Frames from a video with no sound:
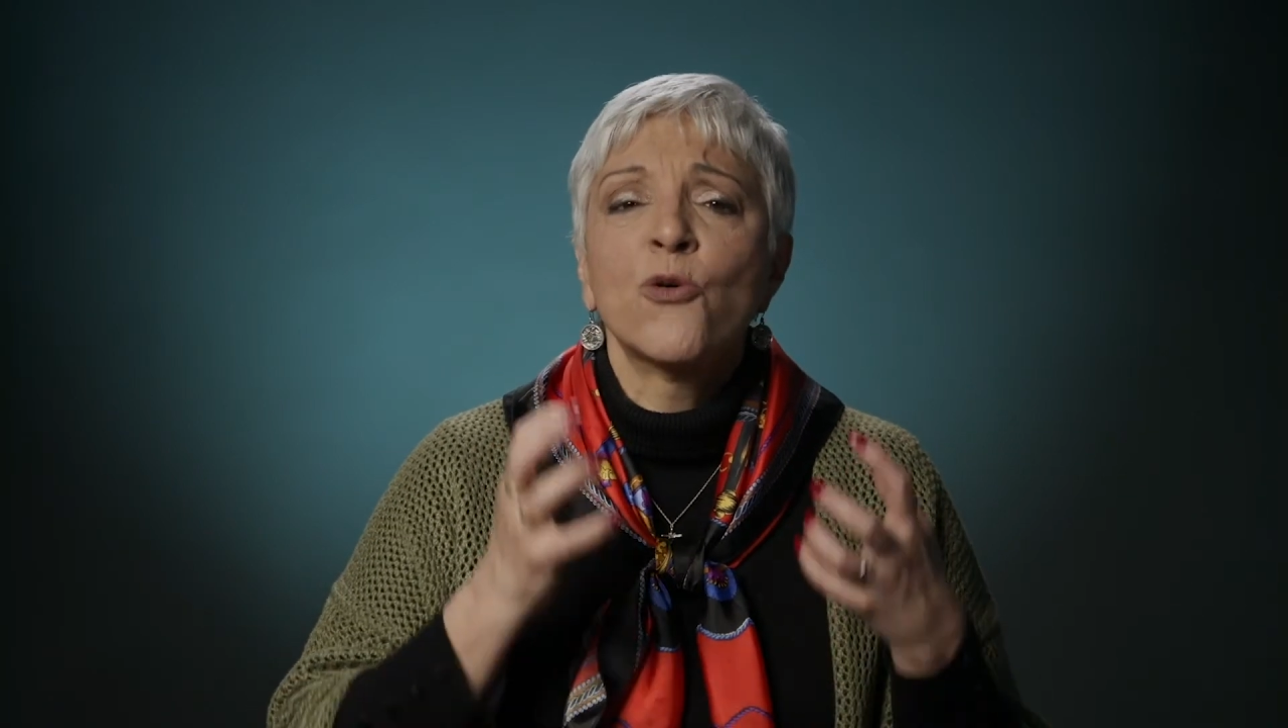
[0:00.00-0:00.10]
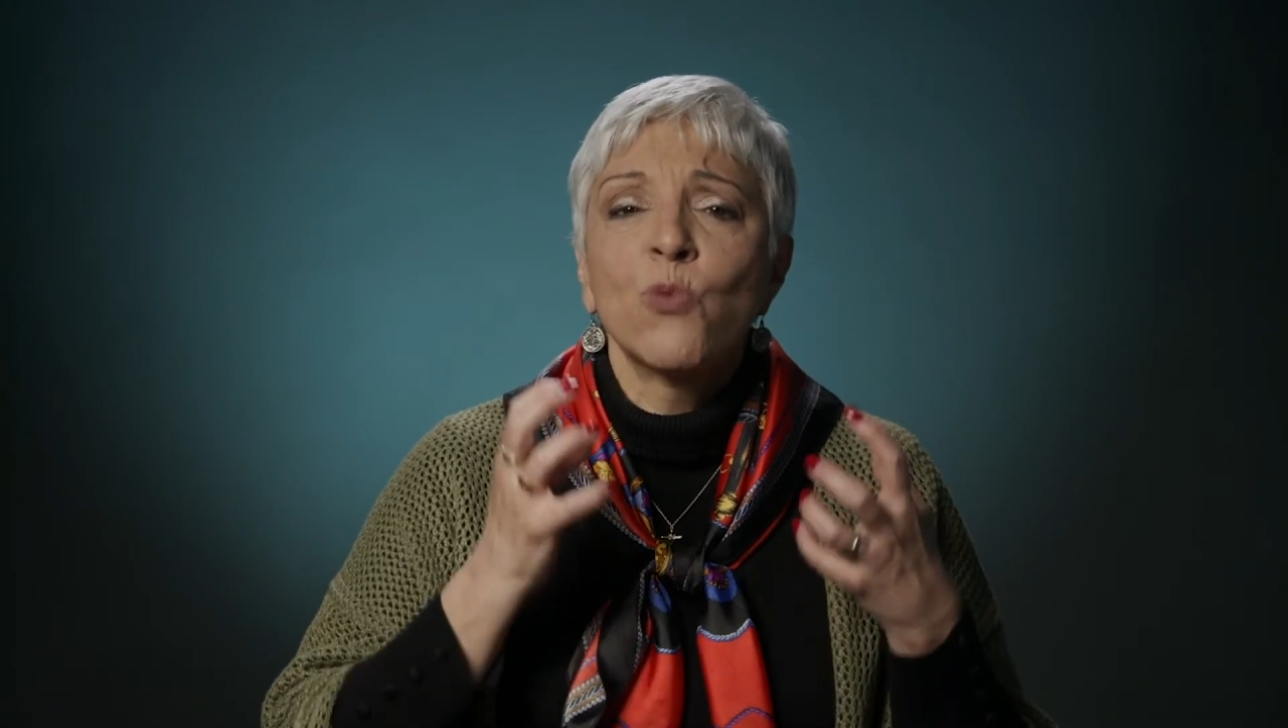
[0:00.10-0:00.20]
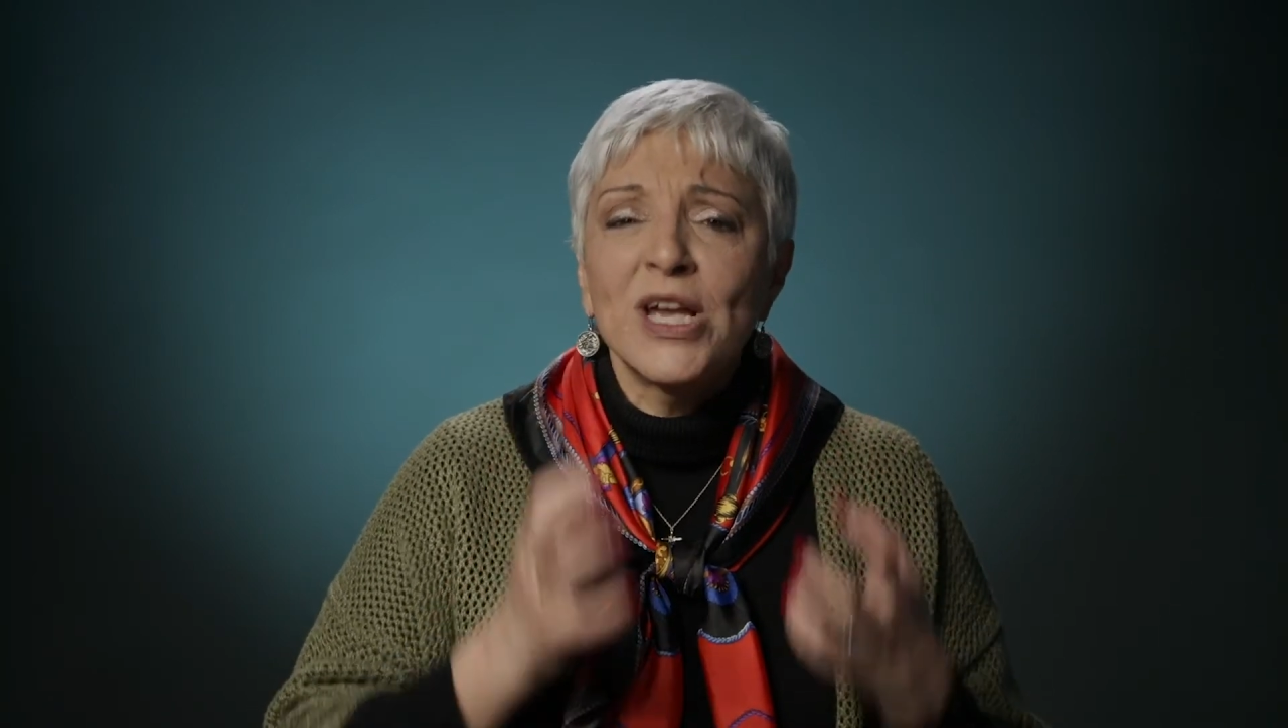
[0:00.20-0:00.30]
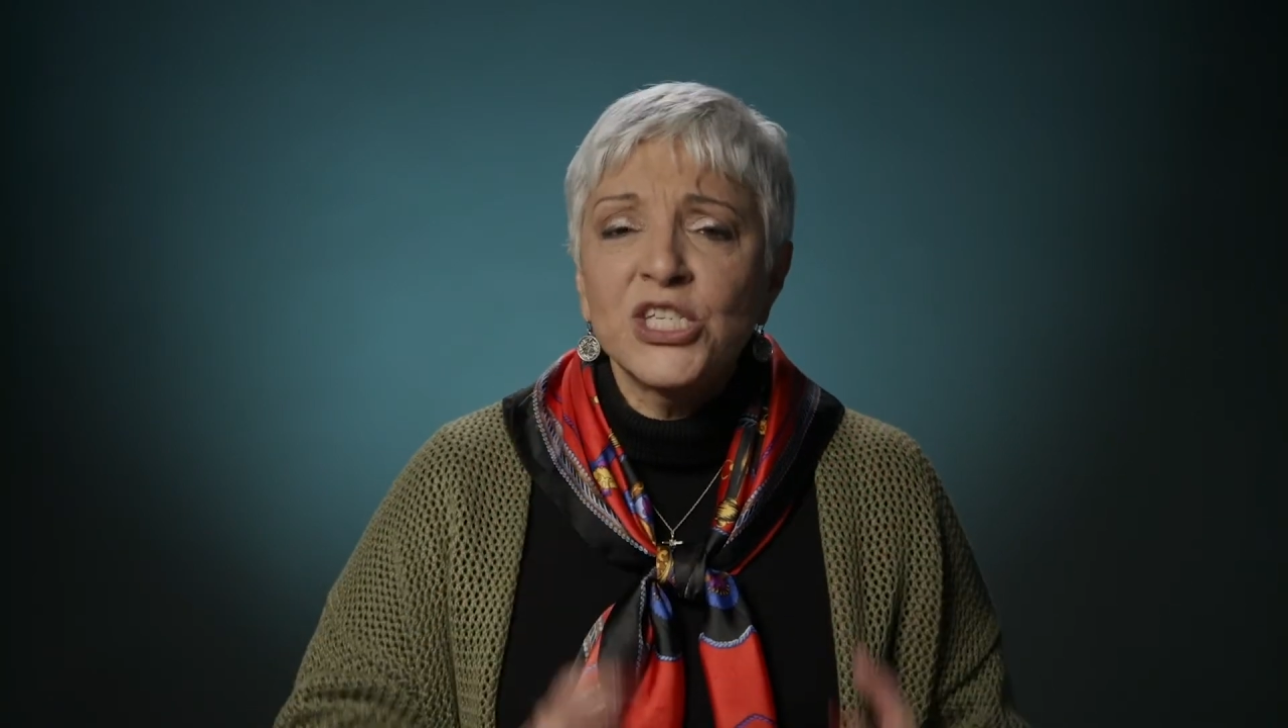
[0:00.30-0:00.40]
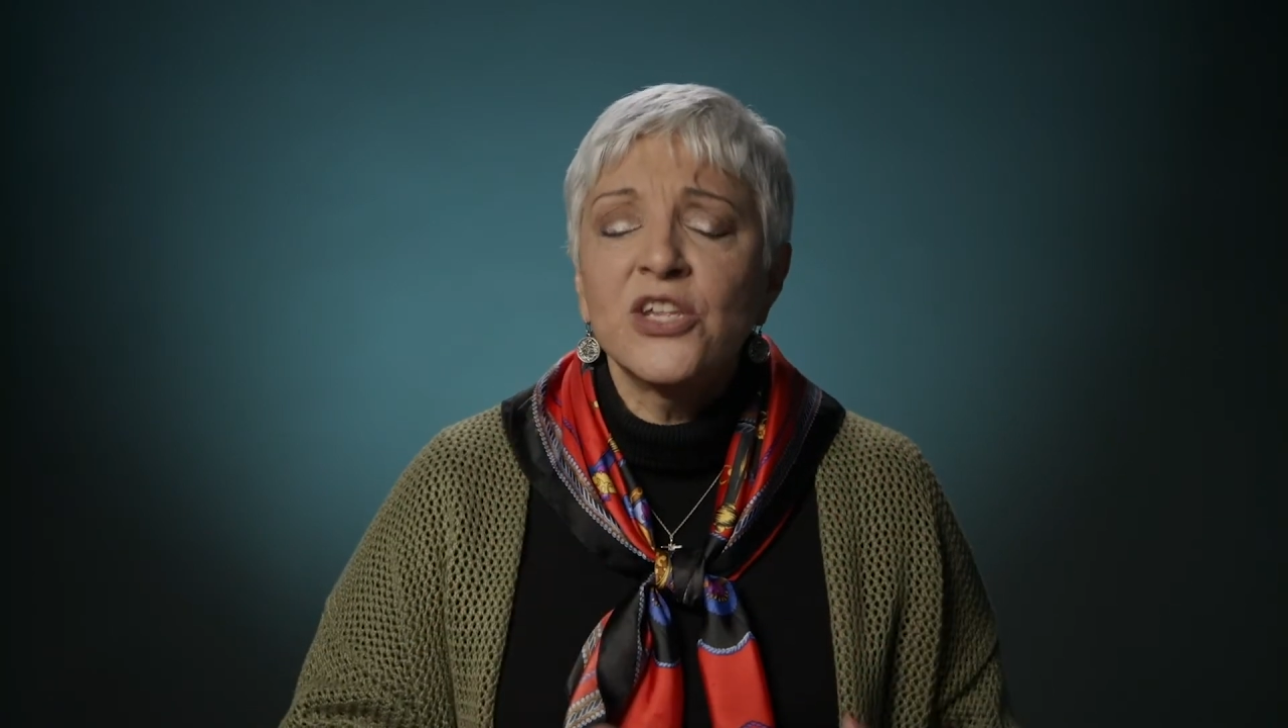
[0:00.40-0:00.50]

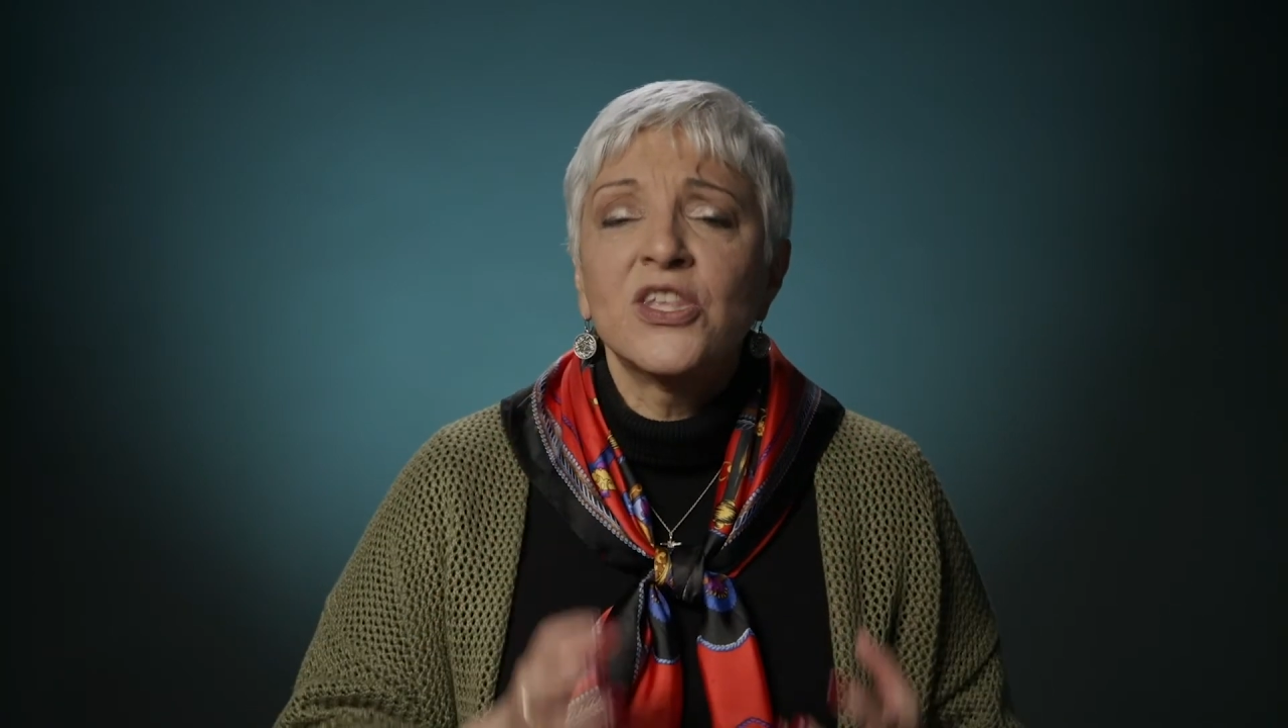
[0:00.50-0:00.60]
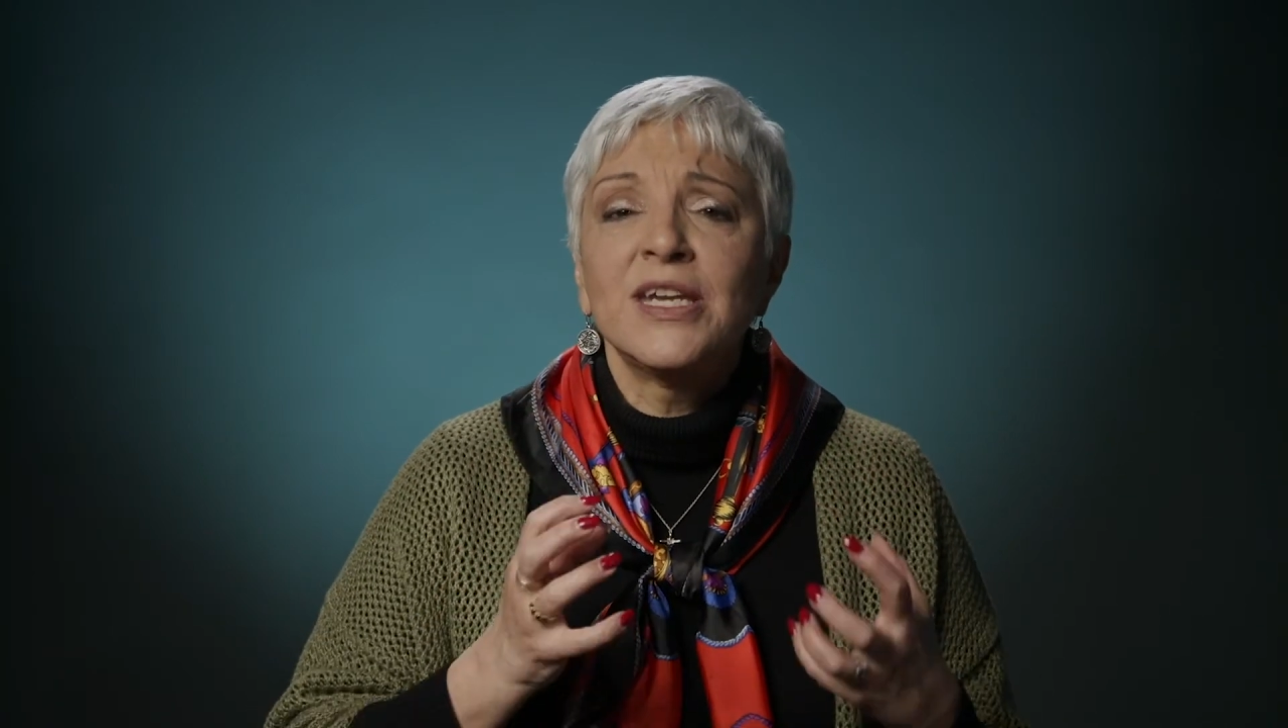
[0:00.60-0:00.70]
rest of the